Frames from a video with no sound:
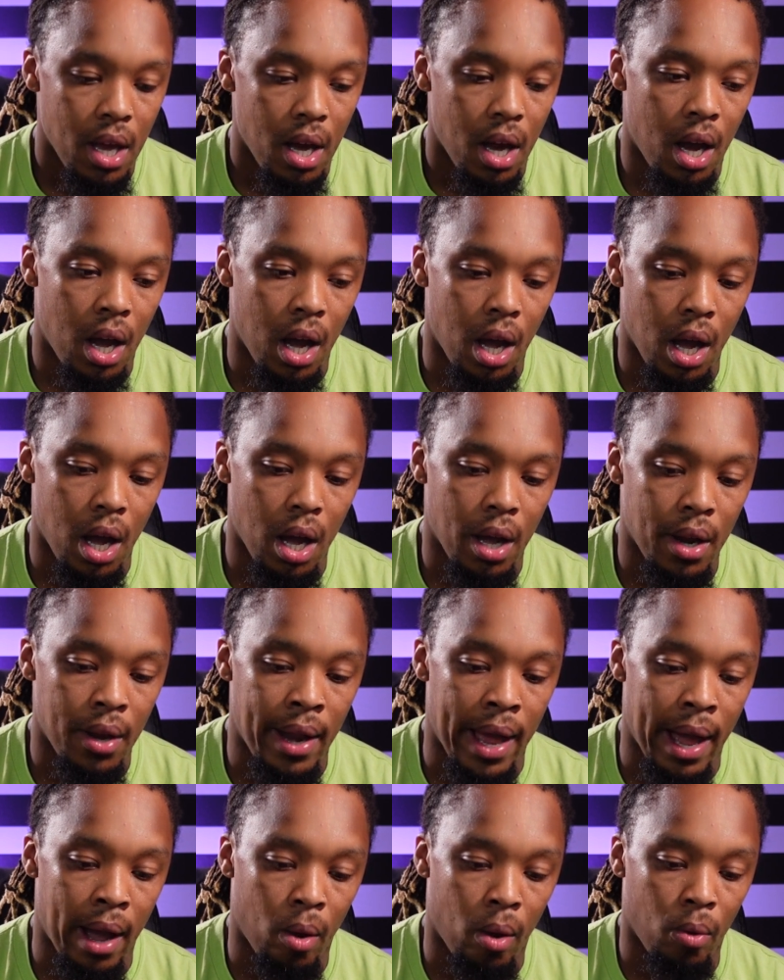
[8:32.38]

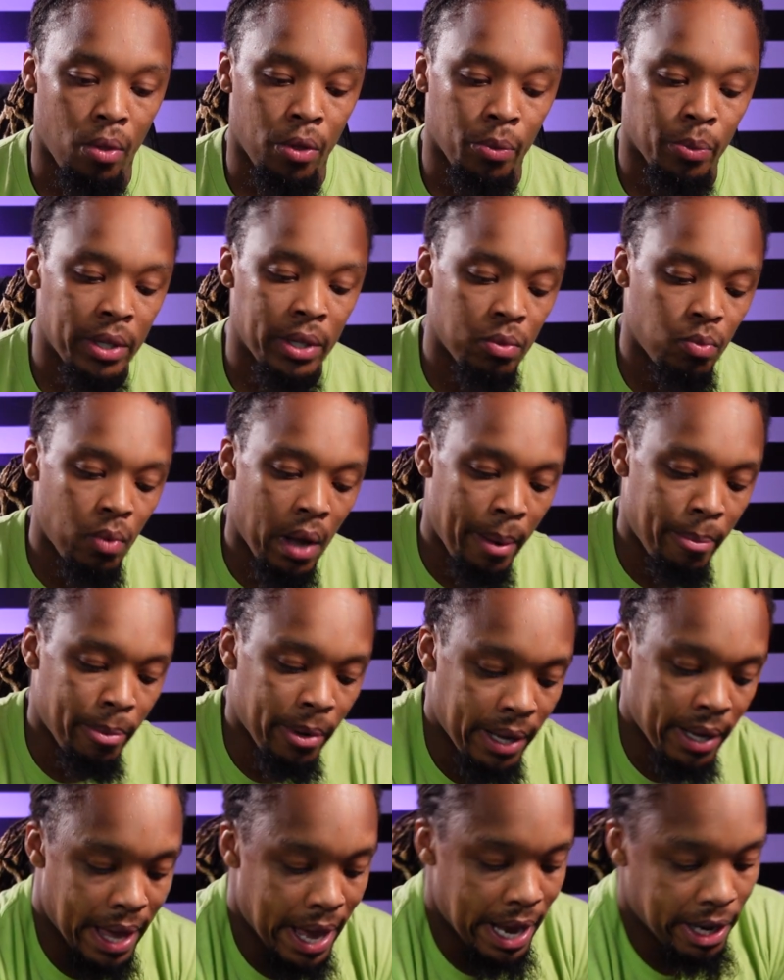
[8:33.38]
Now, the reason why I
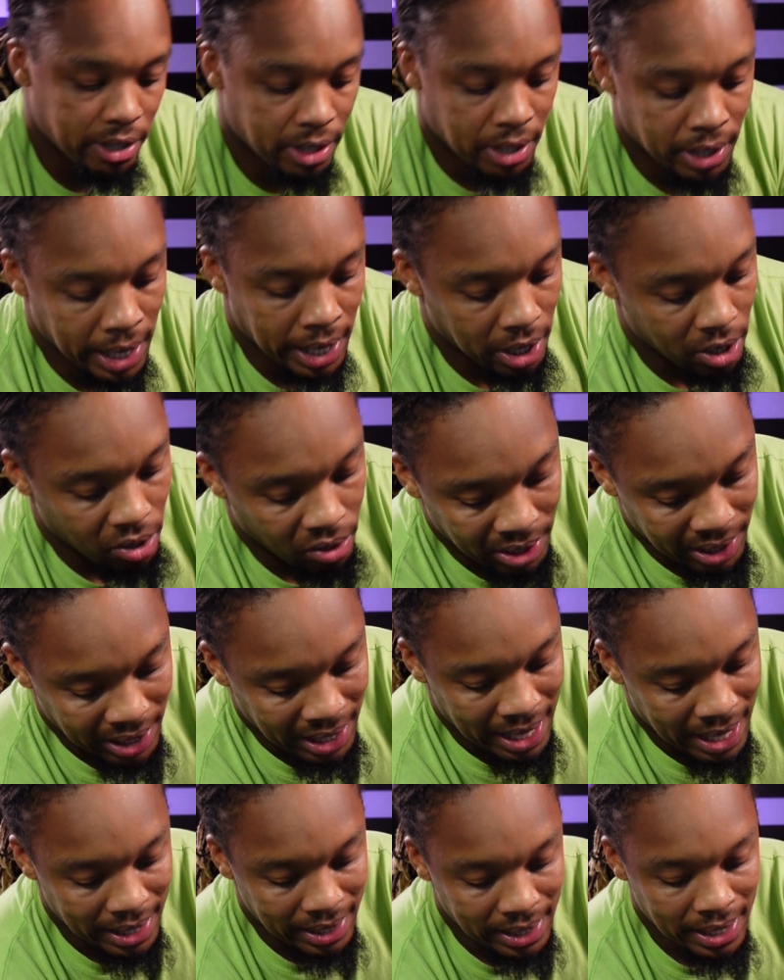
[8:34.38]
bring an extra Nikon
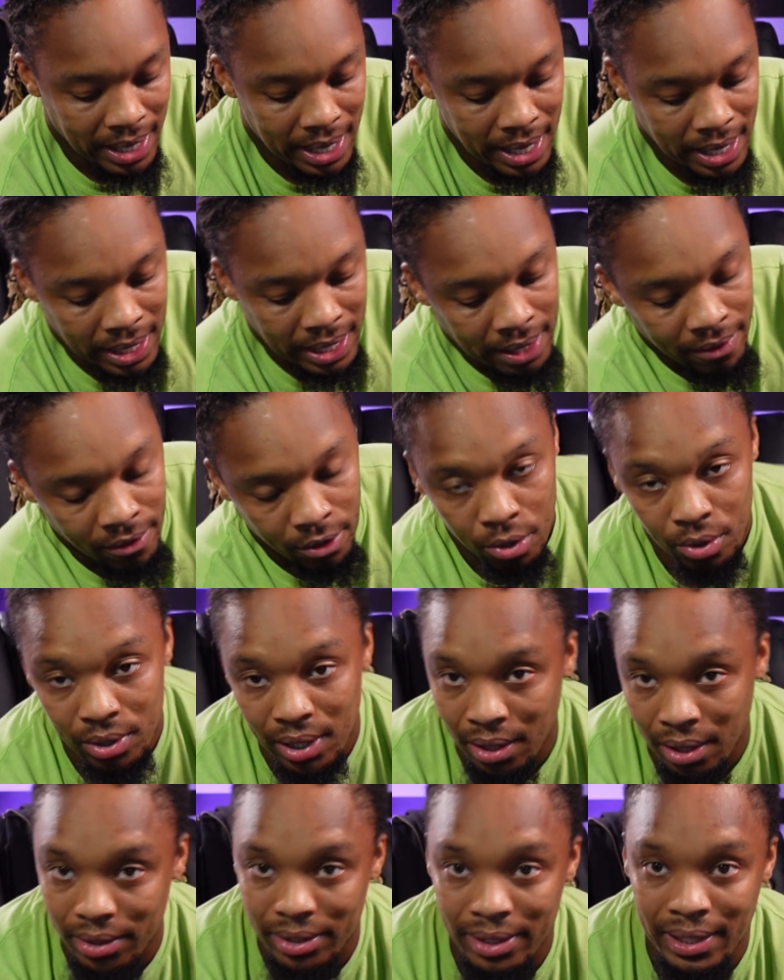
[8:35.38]
D810, even though it's
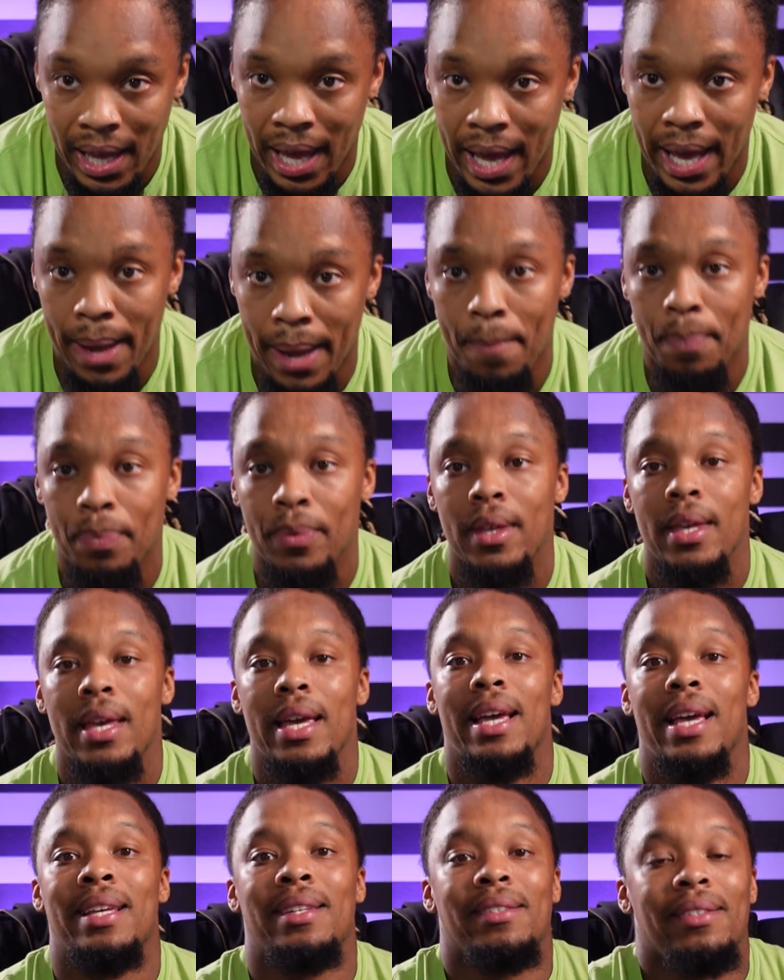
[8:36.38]
outside,
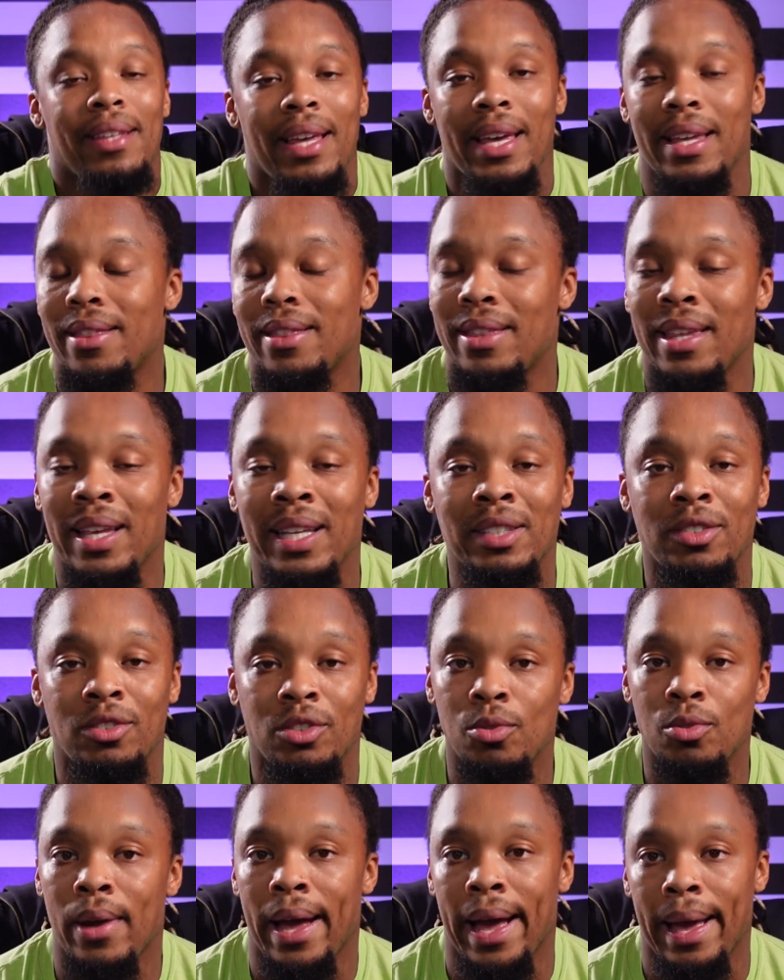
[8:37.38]
is that things
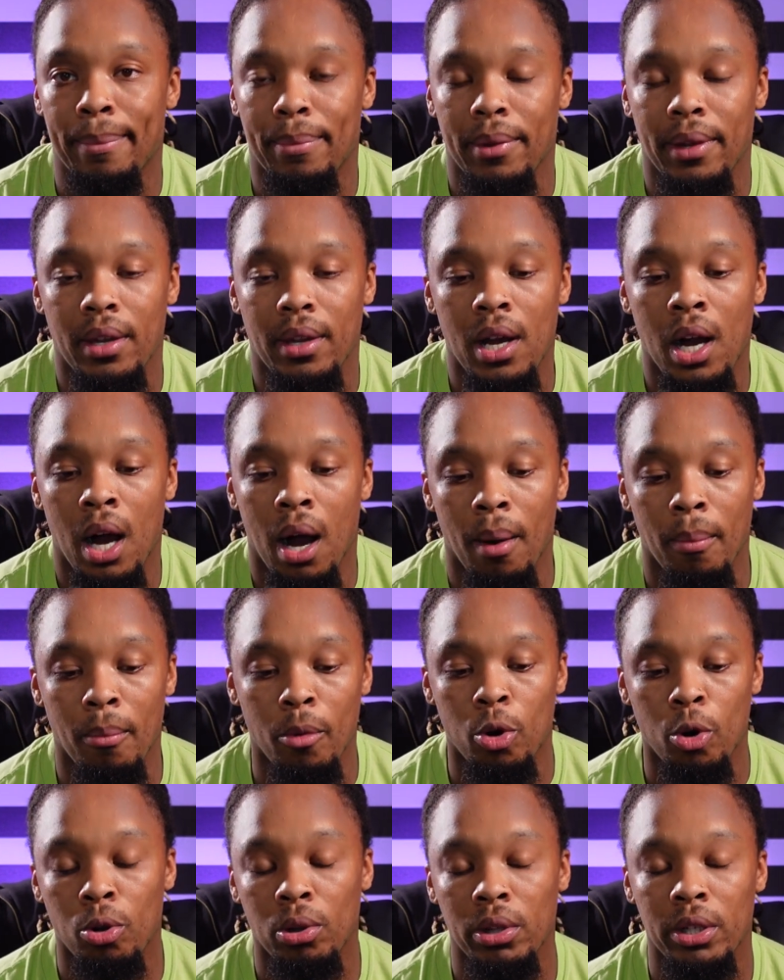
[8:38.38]
do happen.
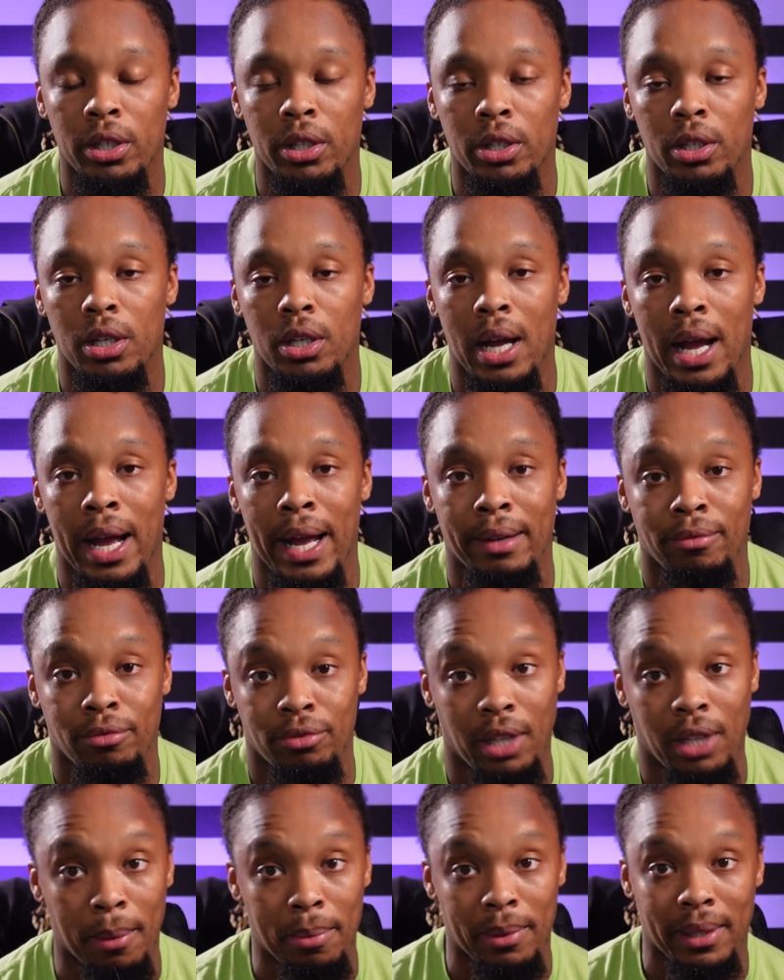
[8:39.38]
Earlier, I was
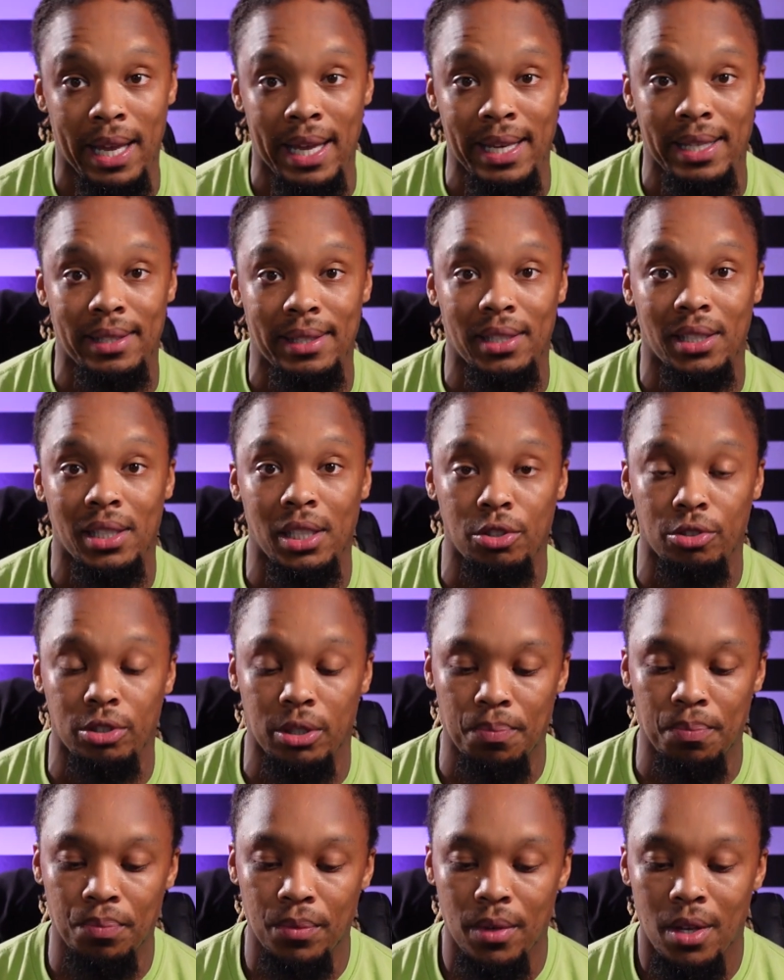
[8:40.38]
talking about the
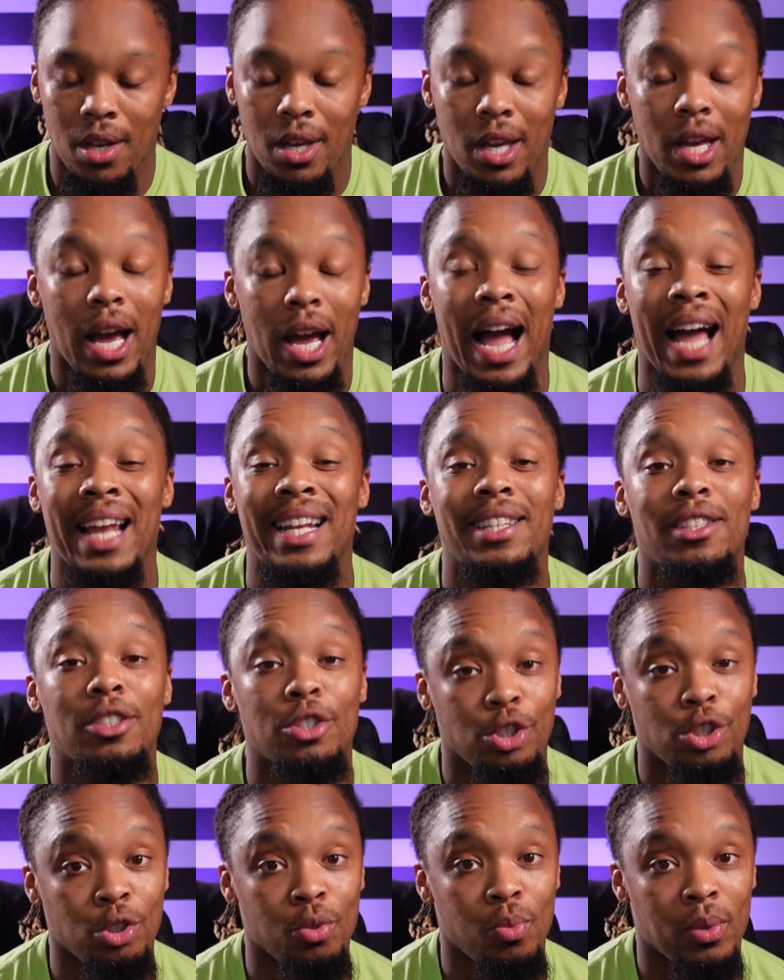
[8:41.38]
8600. I did this
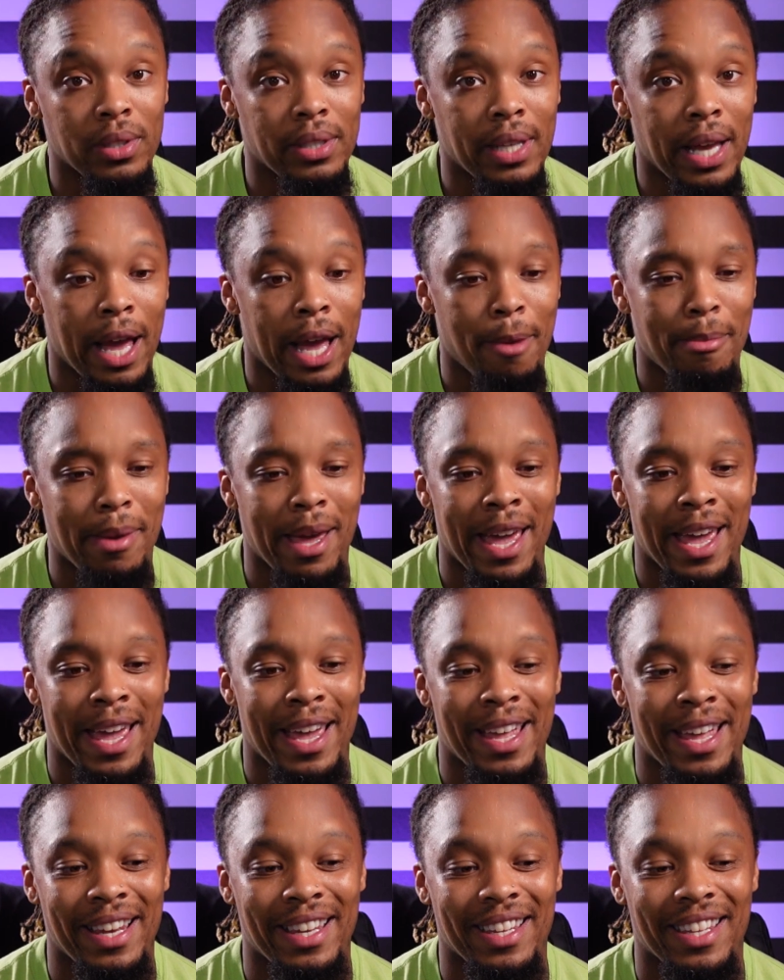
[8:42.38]
shoot one time,
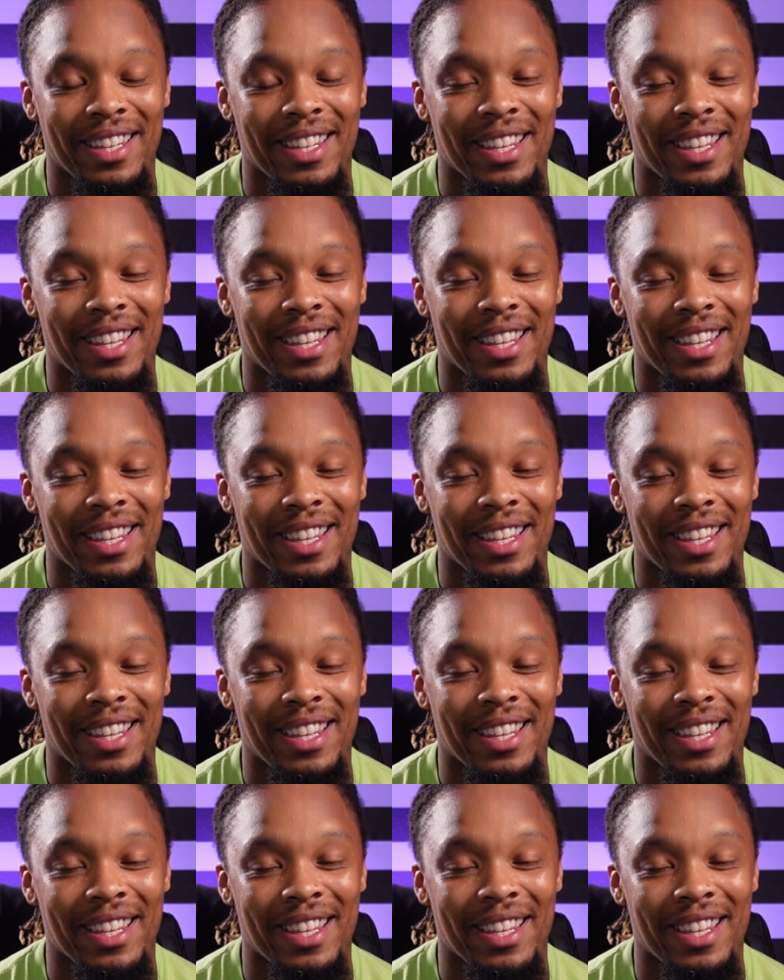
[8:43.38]
and